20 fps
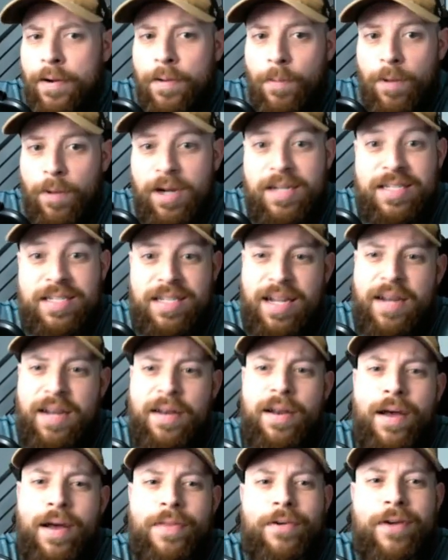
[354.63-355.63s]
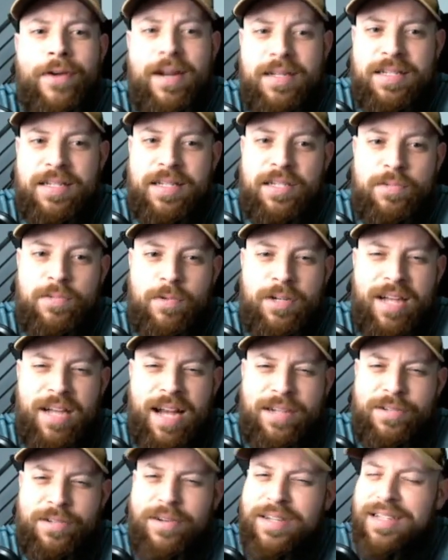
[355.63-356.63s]
we're going to see another instance where
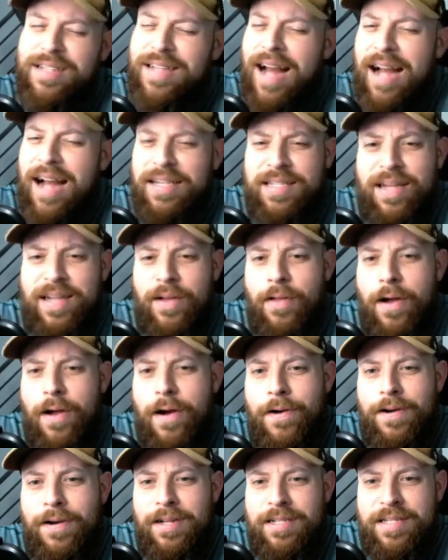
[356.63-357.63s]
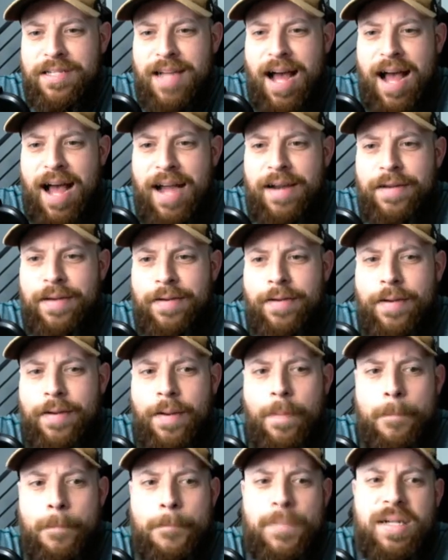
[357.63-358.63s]
Dexter does not sell hard inside,
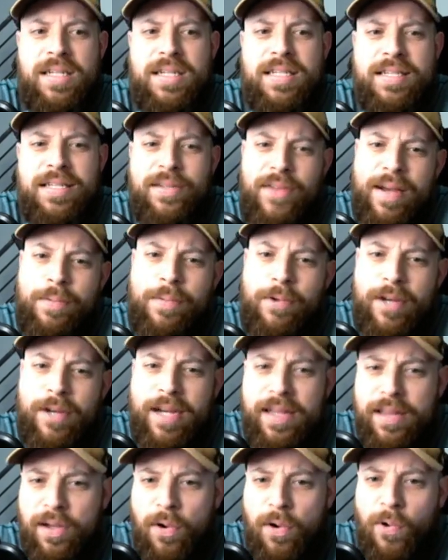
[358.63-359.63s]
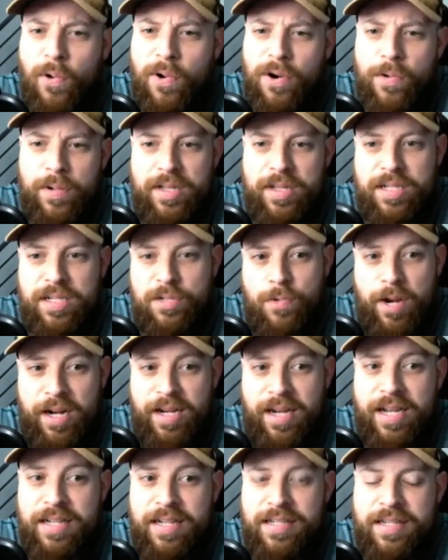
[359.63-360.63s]
but he's still able to hit the corner with his
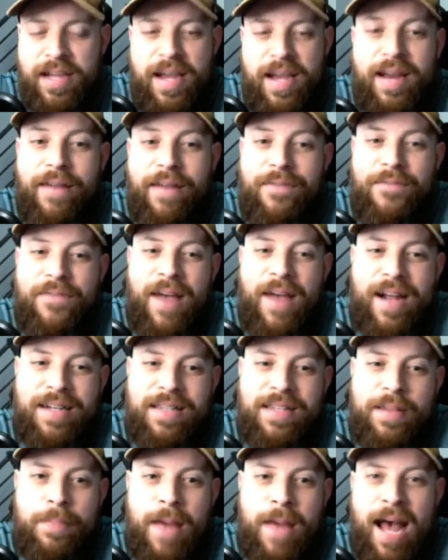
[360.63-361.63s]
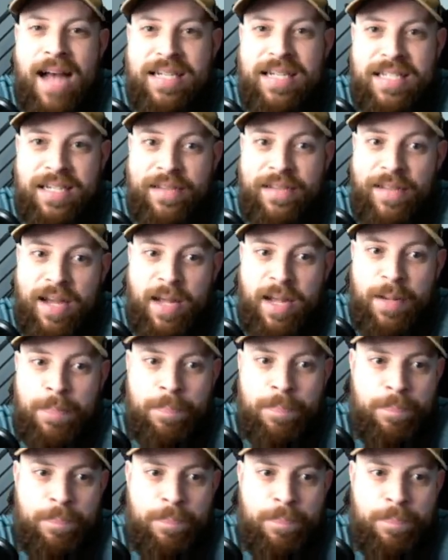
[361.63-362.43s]
quickness and affect the passing lane.